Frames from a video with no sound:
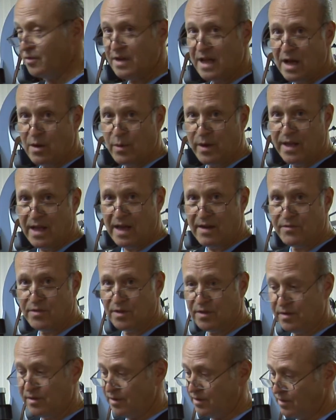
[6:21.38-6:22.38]
now we have
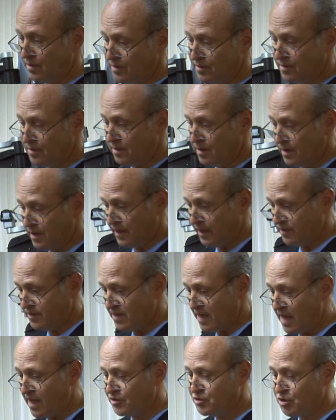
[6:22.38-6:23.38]
the
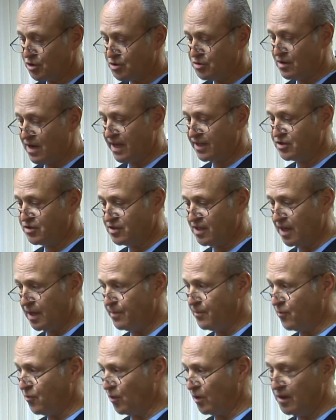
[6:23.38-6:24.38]
Antalgic Trak set
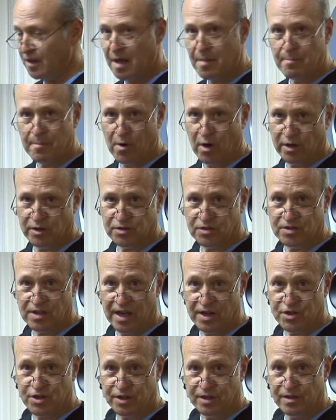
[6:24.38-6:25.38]
up for a lumbar
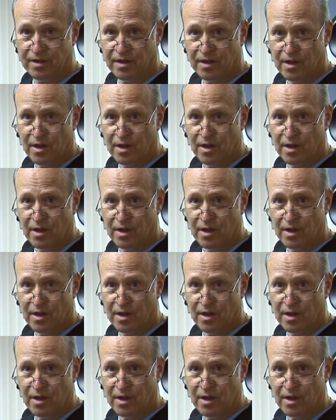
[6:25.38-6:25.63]
session.